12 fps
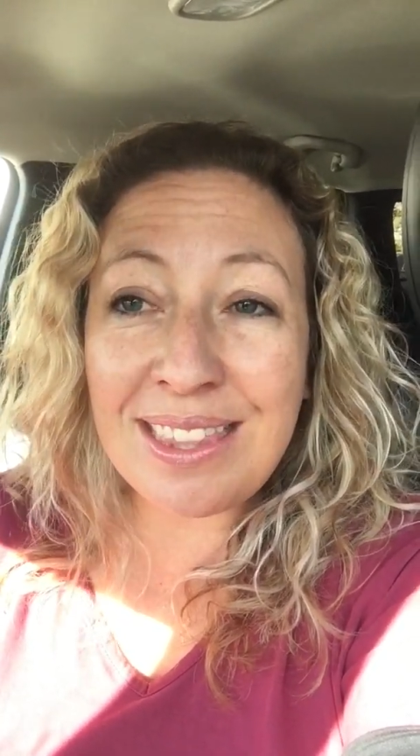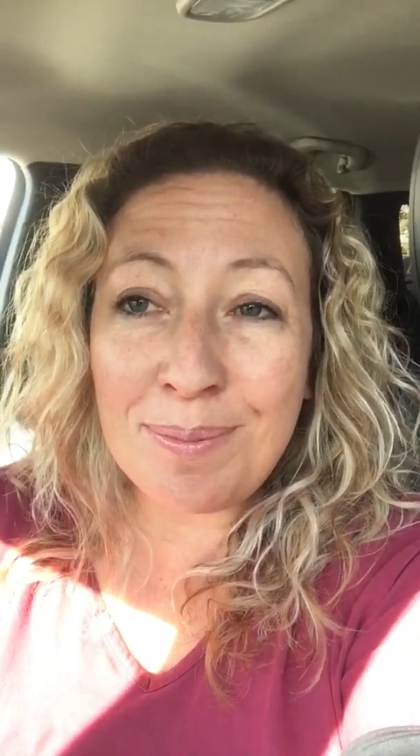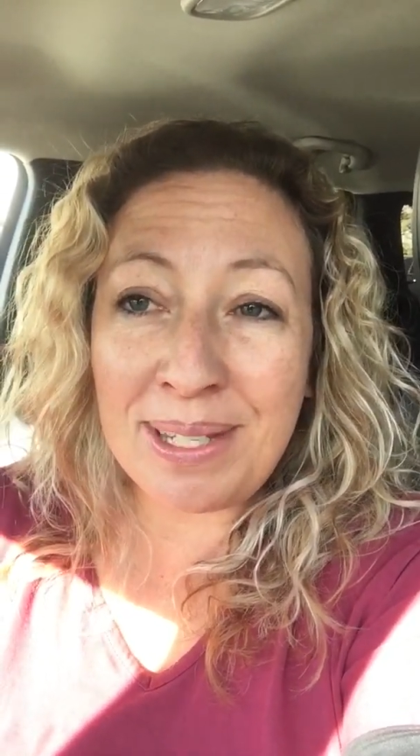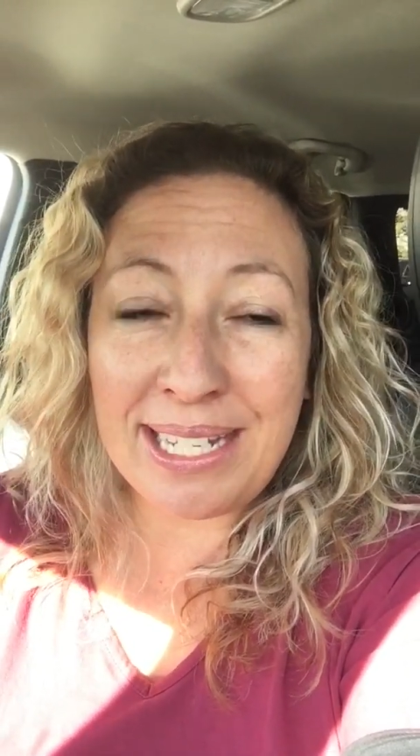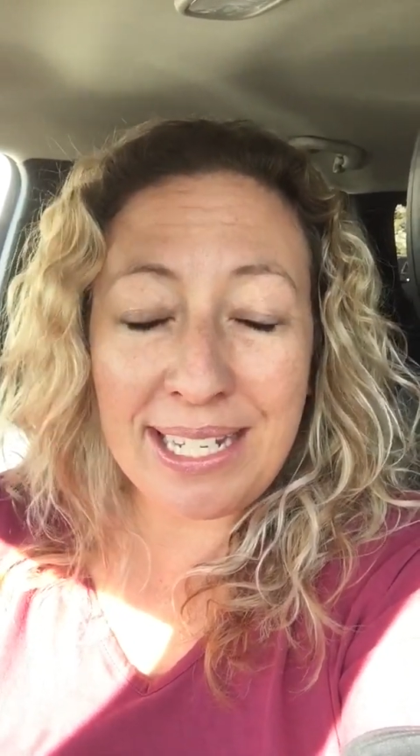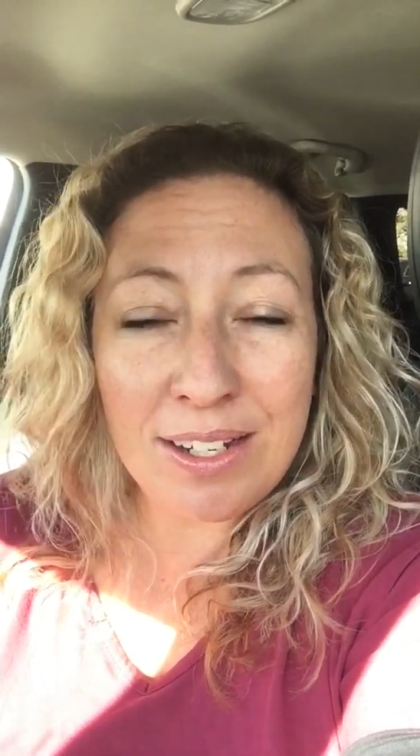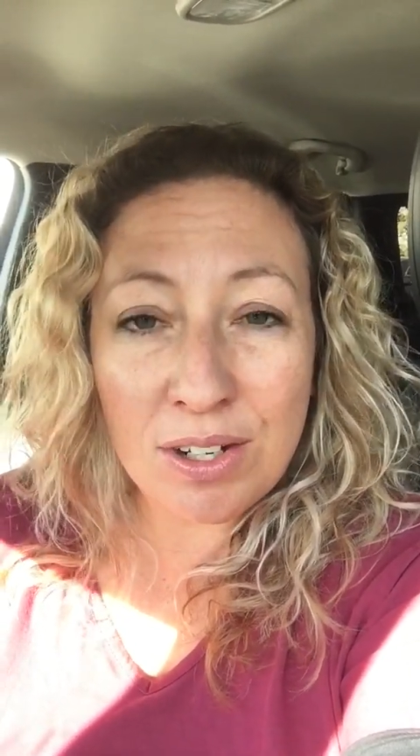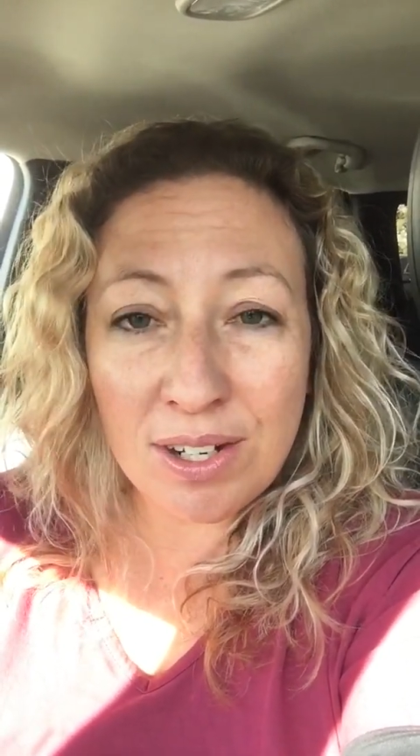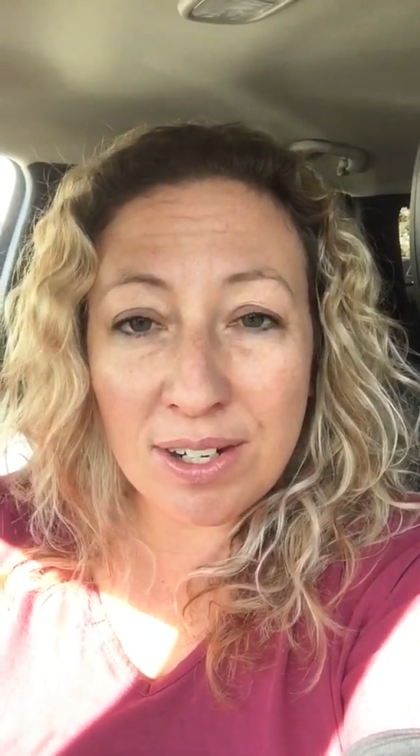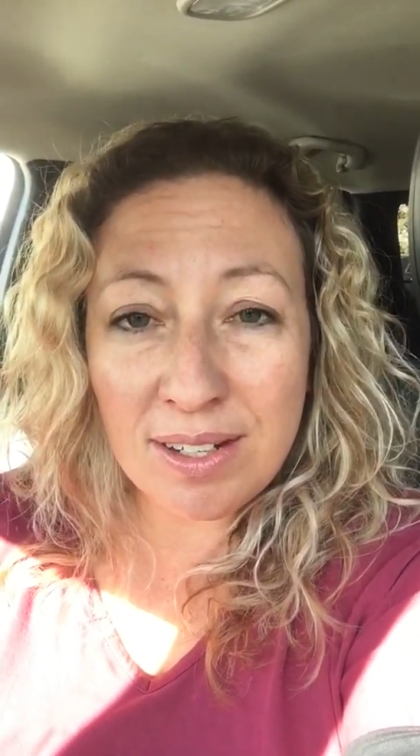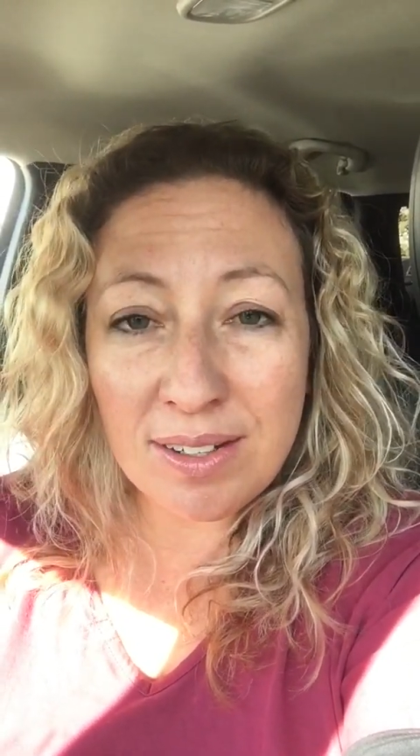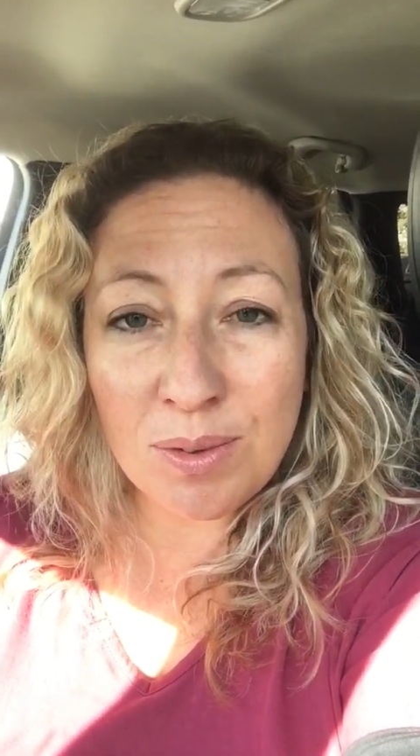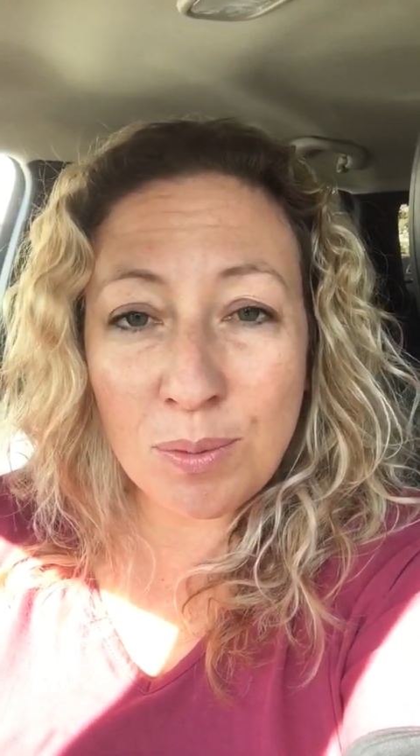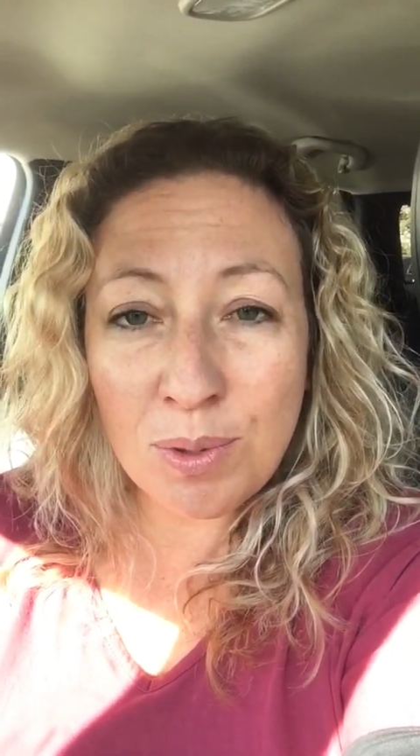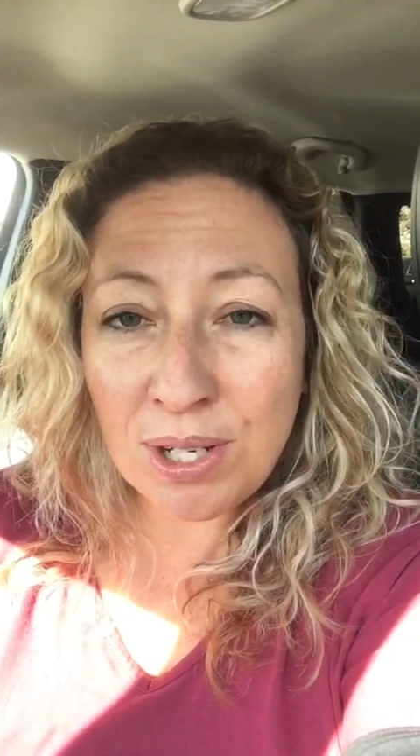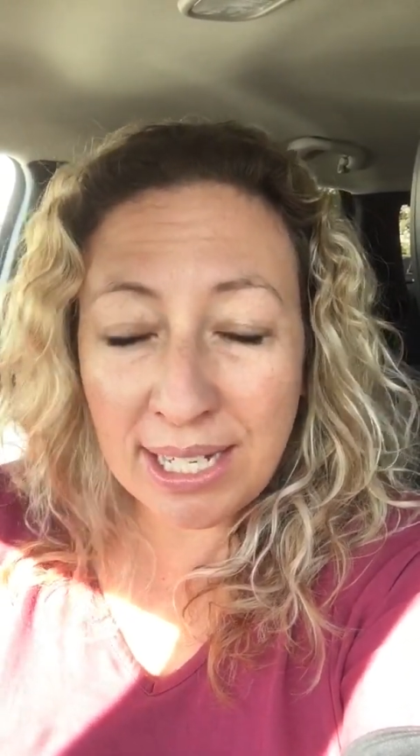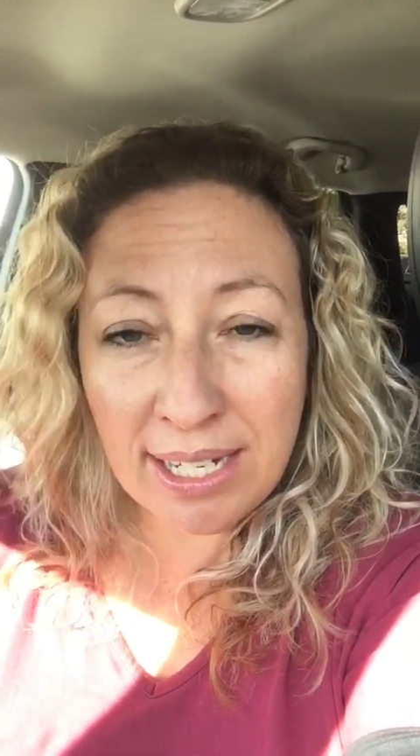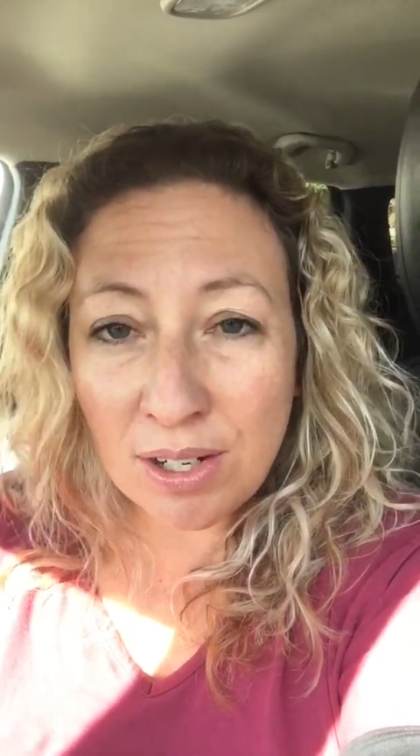them here. We're
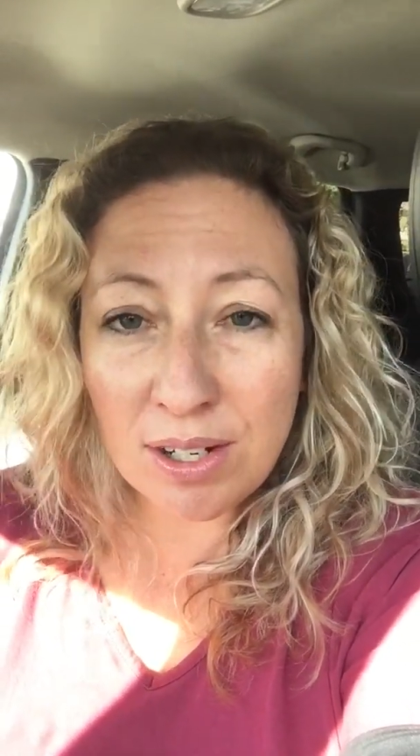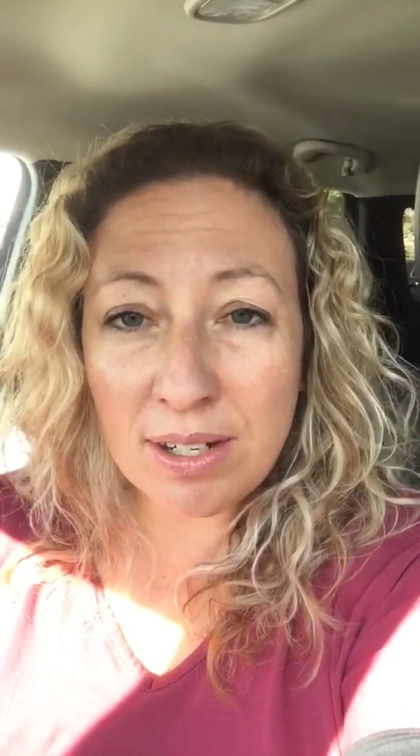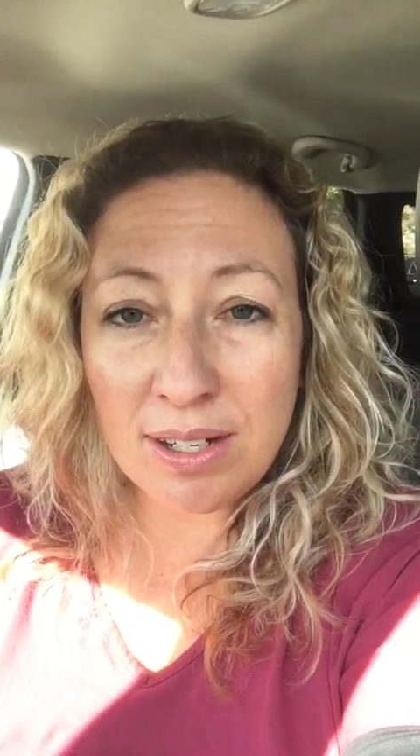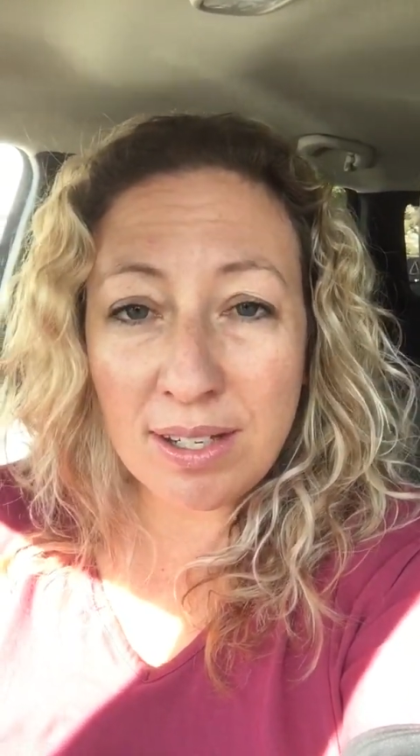here.